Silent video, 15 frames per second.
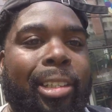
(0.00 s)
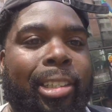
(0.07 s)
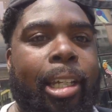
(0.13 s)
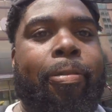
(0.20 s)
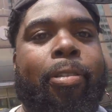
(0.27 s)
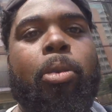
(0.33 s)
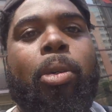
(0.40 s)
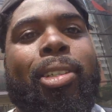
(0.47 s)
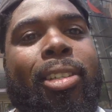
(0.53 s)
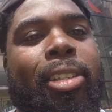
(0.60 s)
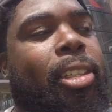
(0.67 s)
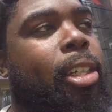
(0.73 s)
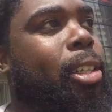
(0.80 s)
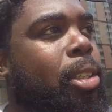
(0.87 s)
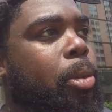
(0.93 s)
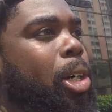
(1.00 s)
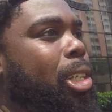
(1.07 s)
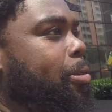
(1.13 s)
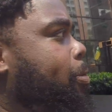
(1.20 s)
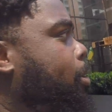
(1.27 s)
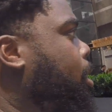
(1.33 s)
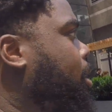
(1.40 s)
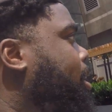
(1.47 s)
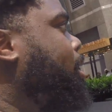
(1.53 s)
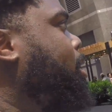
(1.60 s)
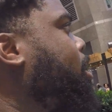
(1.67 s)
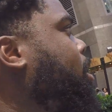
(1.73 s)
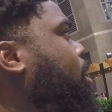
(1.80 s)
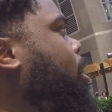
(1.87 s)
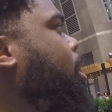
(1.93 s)
Definitely wasn't as good as it was in Florida.
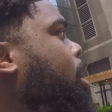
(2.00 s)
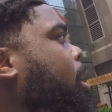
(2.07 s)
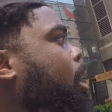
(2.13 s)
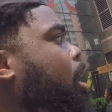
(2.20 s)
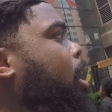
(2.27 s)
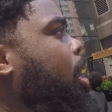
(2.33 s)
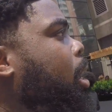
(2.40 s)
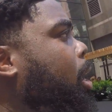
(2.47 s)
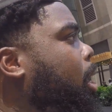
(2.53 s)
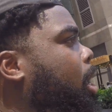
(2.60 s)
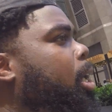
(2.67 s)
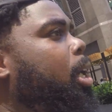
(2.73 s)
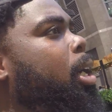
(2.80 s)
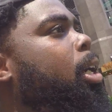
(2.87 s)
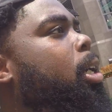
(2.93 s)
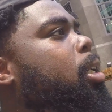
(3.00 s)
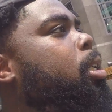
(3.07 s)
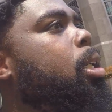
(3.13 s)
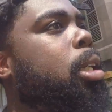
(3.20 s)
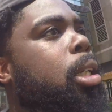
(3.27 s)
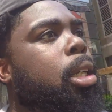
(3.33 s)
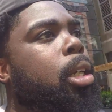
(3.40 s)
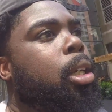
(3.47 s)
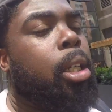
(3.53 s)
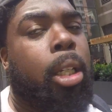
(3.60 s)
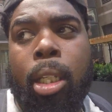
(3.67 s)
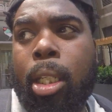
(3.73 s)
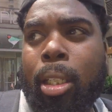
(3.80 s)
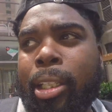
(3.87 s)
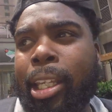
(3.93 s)
Uh,
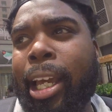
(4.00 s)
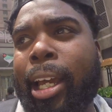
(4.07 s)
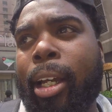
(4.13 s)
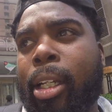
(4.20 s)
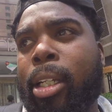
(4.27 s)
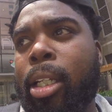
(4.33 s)
yeah,